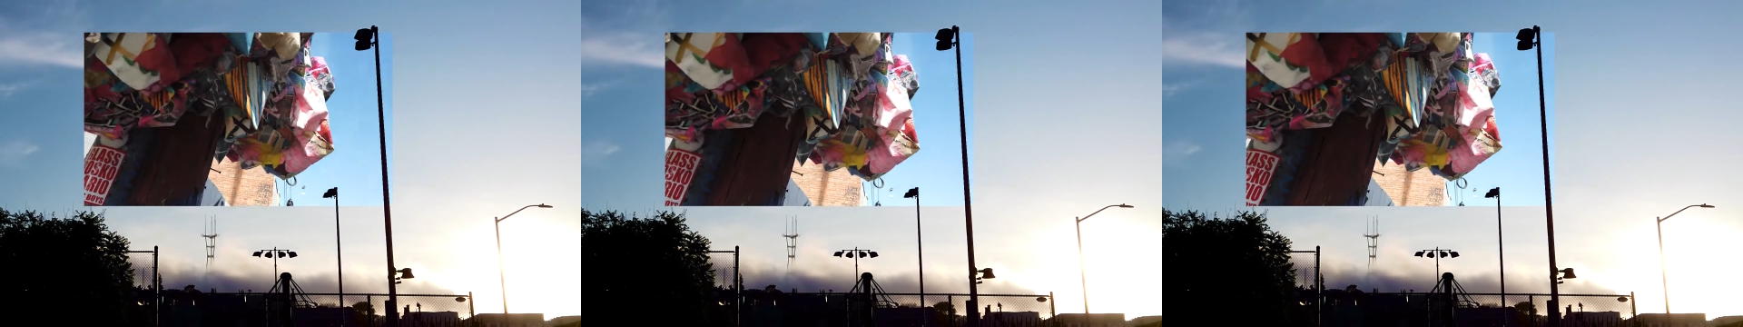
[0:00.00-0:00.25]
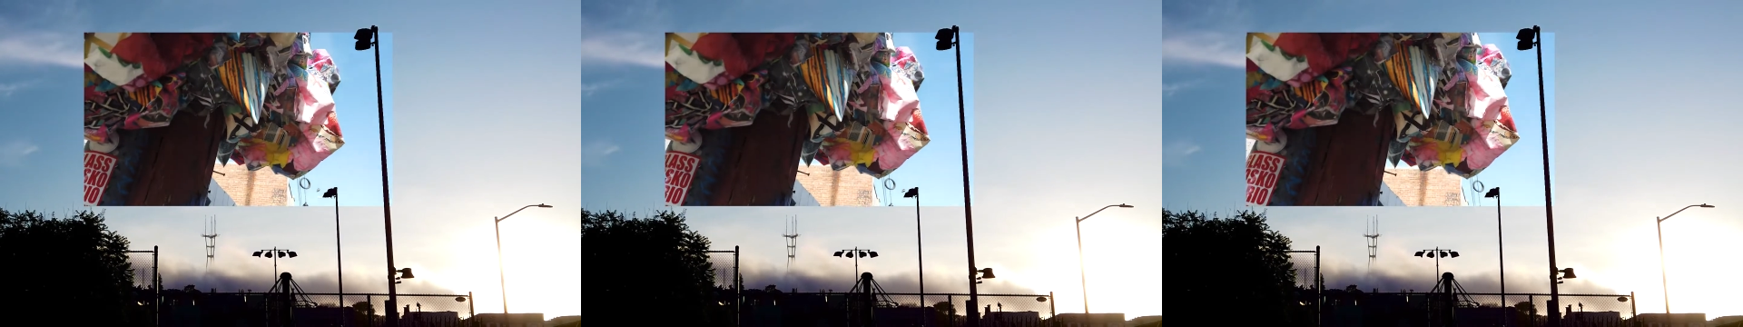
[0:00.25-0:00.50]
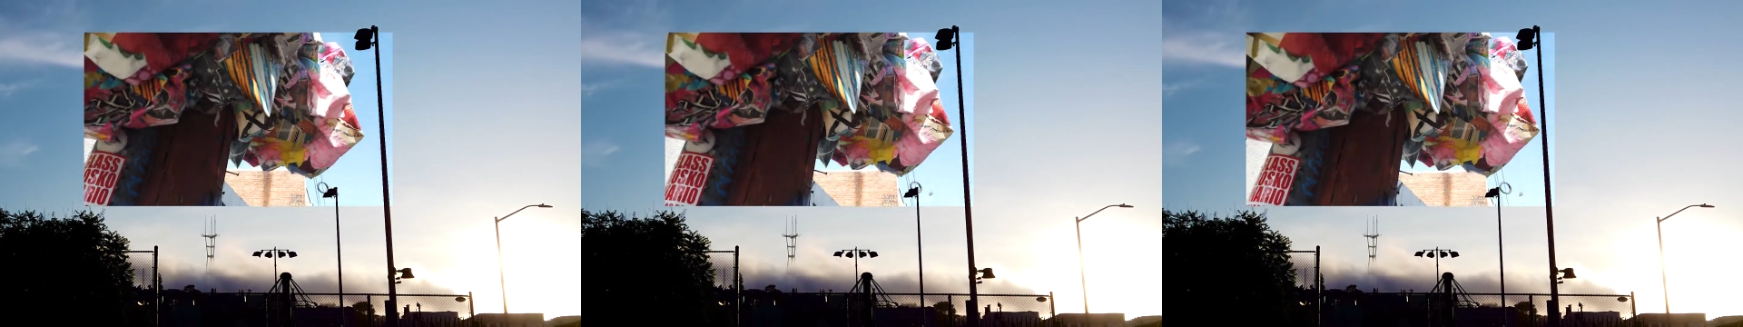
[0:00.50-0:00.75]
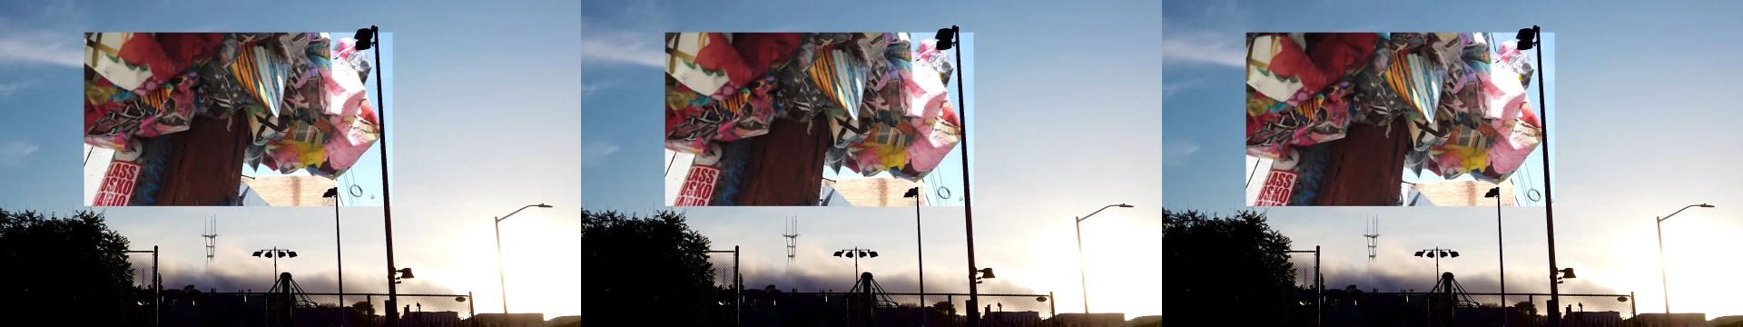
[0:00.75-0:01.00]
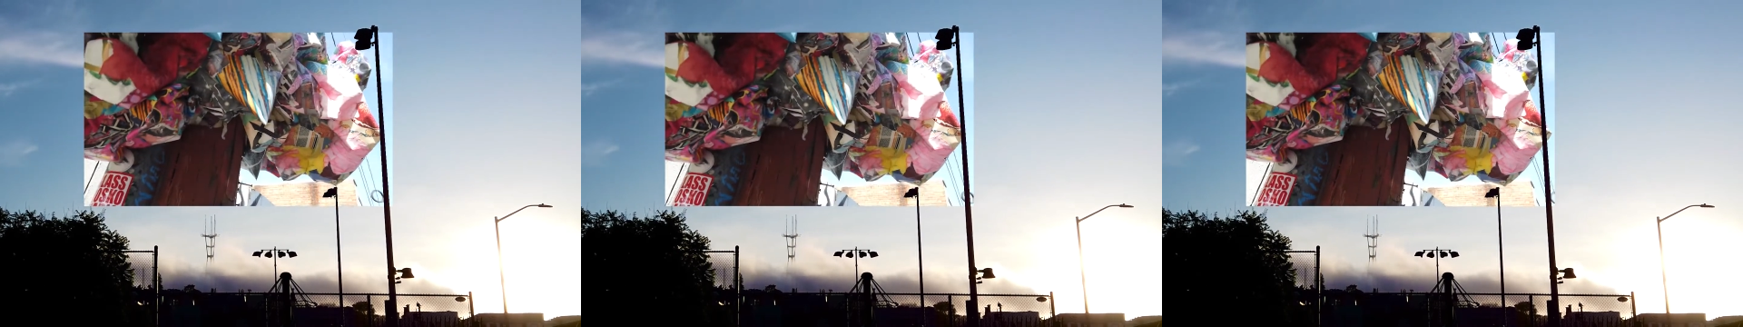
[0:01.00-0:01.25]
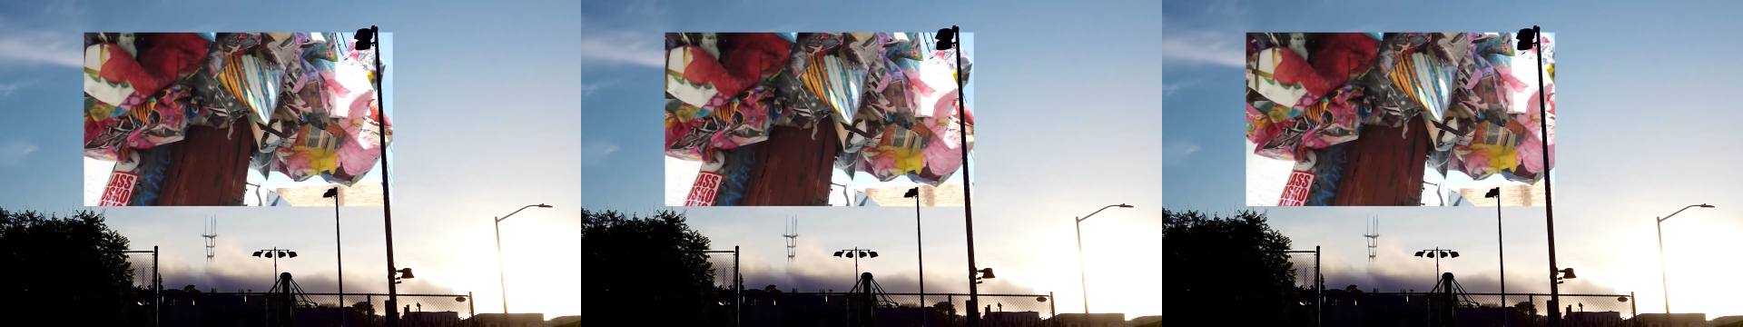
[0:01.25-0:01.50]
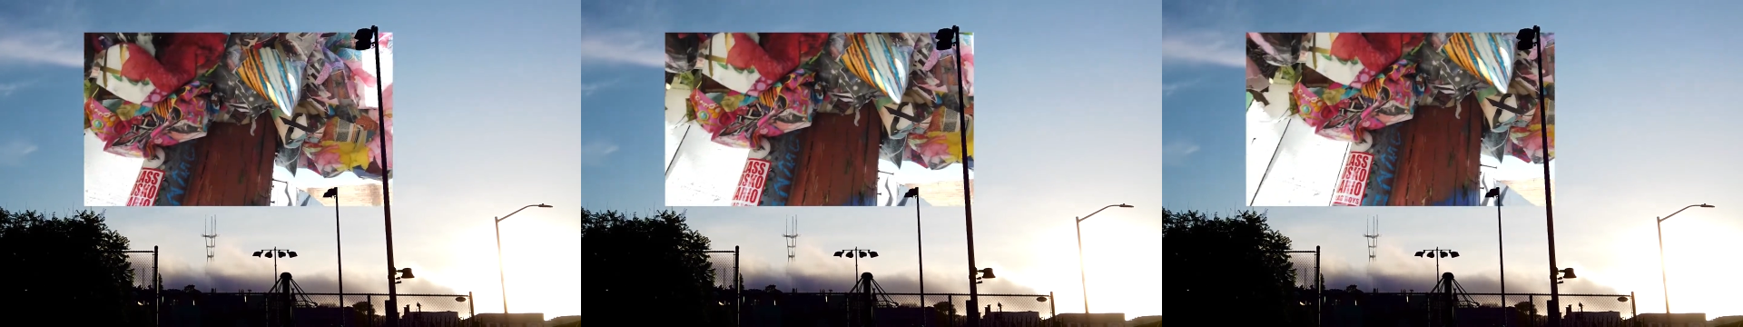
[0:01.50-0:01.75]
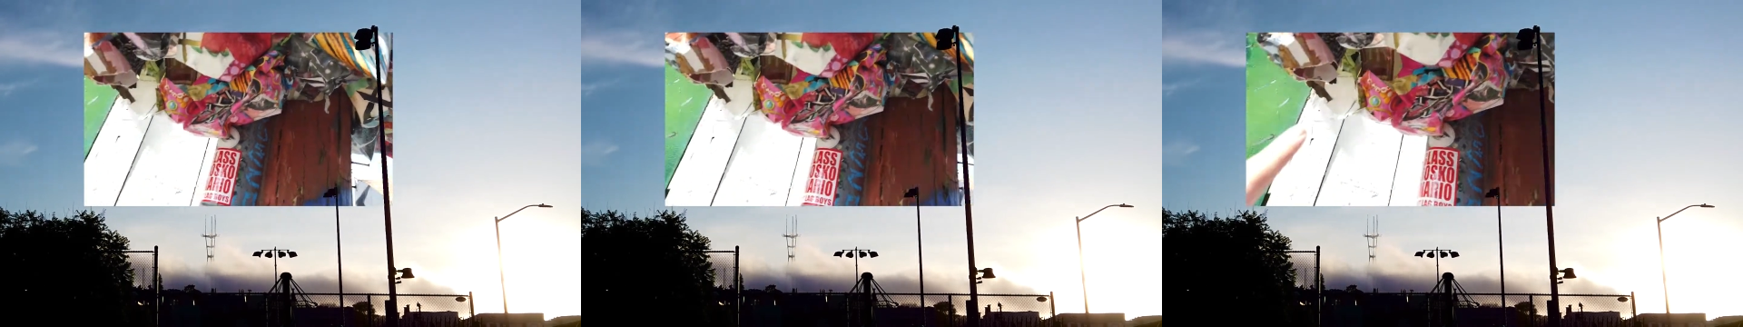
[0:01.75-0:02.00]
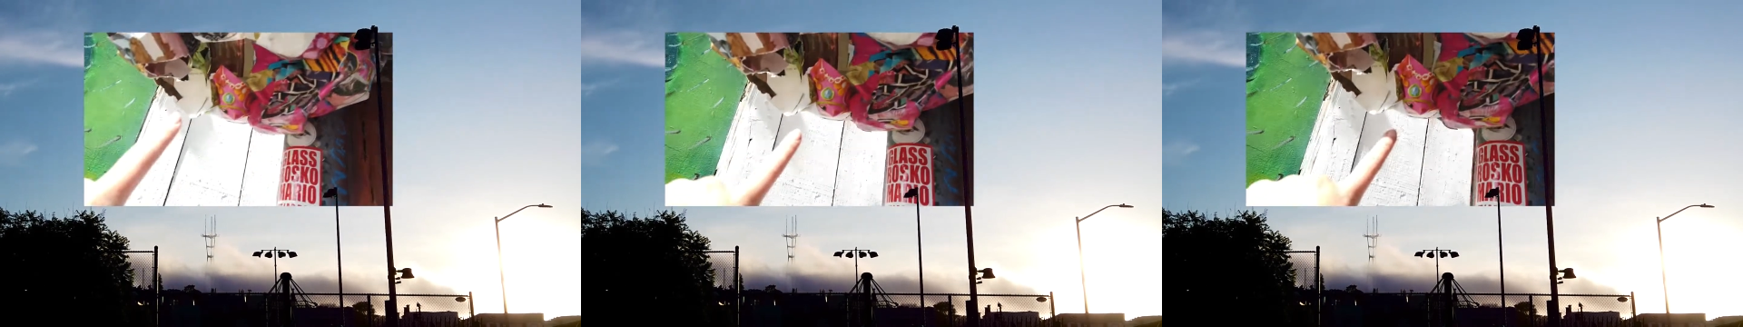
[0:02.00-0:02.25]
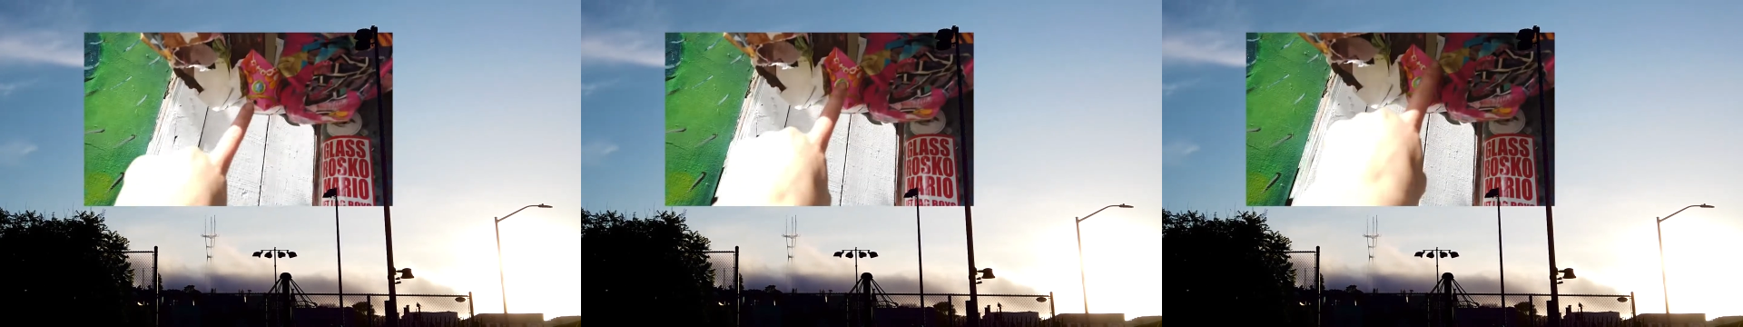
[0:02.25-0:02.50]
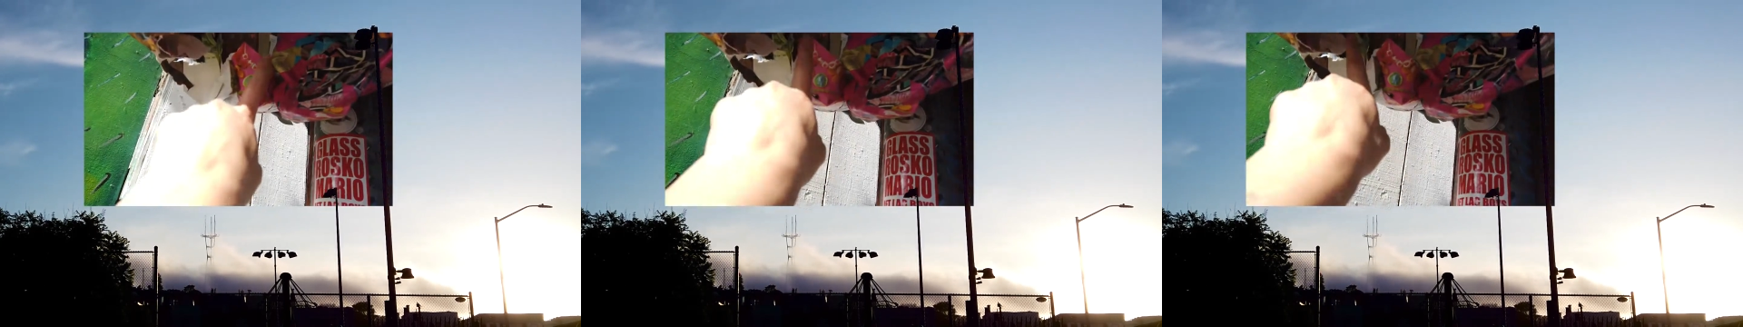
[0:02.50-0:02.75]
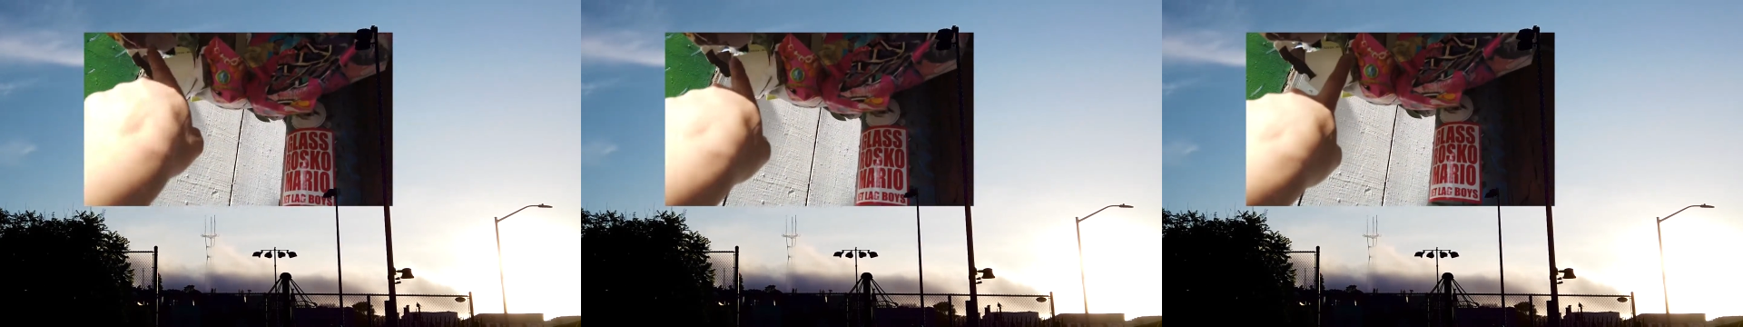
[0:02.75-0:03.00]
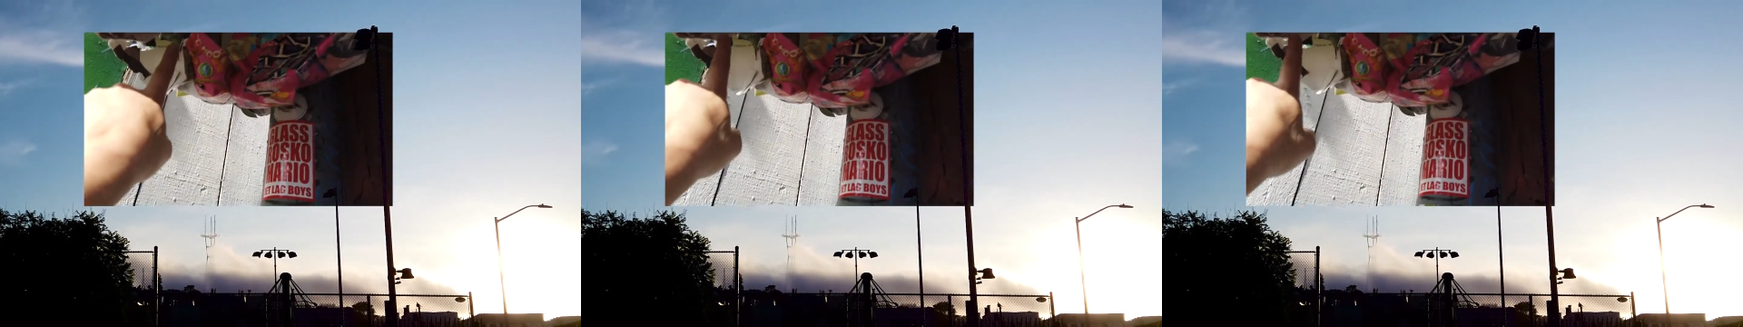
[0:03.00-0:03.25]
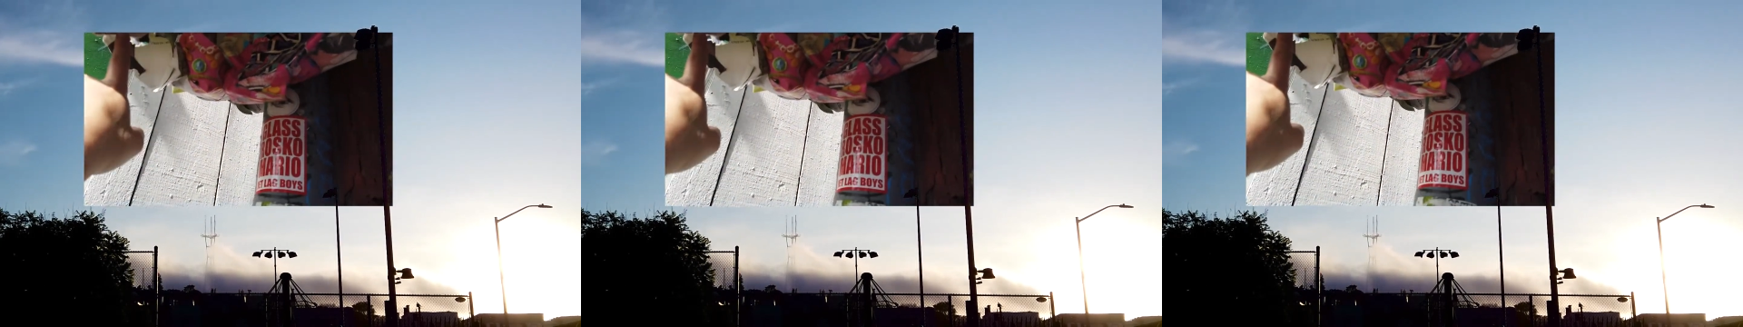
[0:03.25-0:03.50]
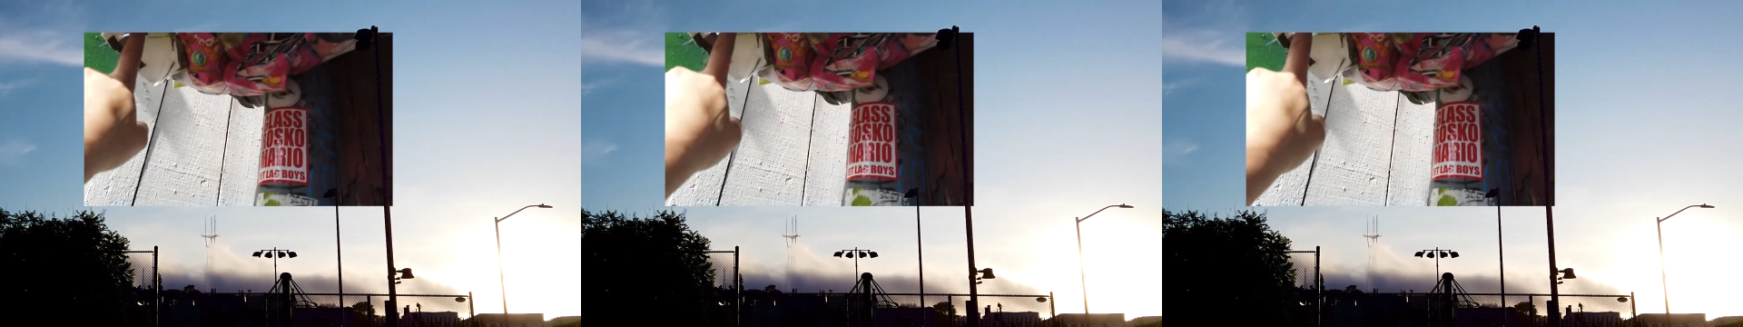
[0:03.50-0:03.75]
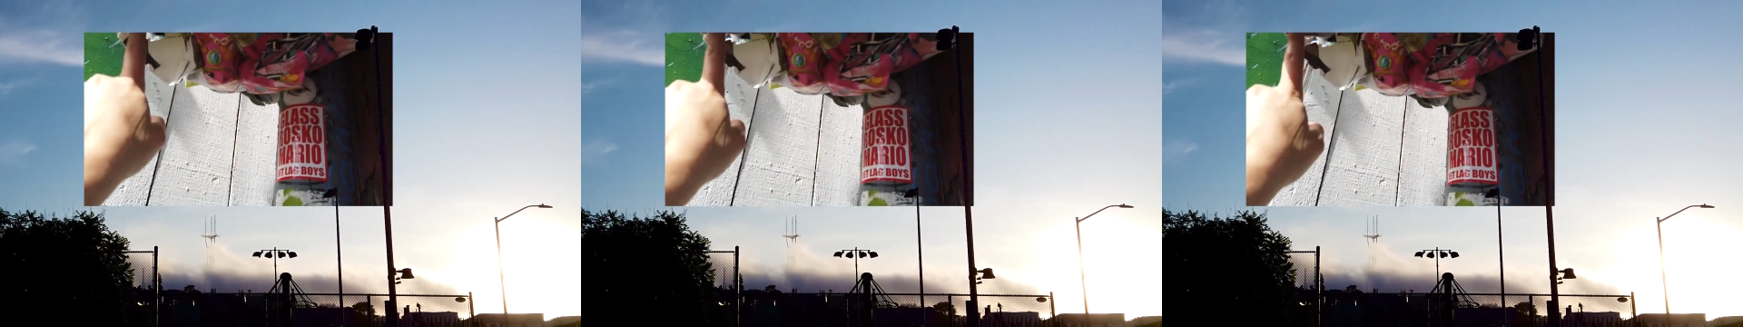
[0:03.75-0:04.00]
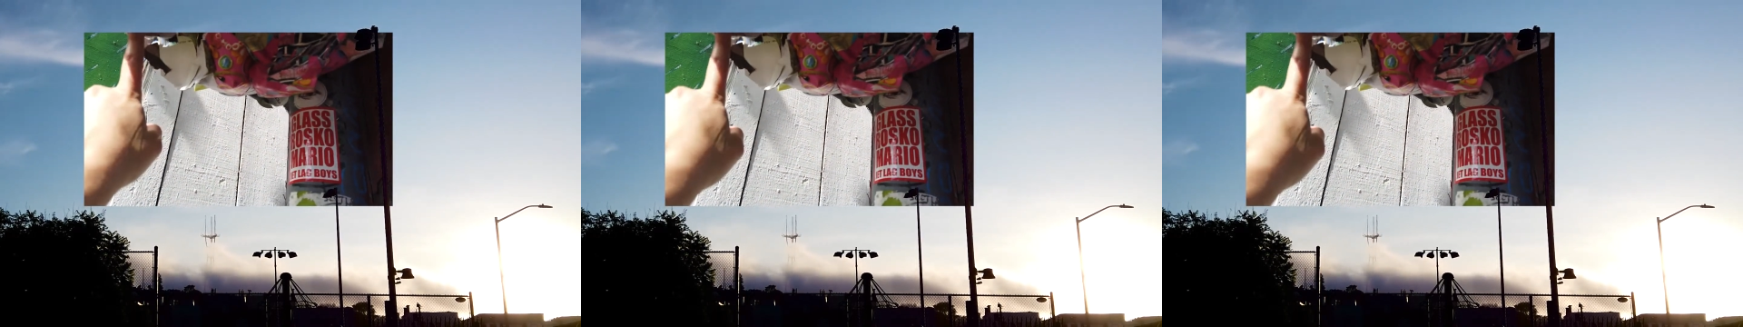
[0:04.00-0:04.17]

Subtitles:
No face is visible, so there are no lips to read.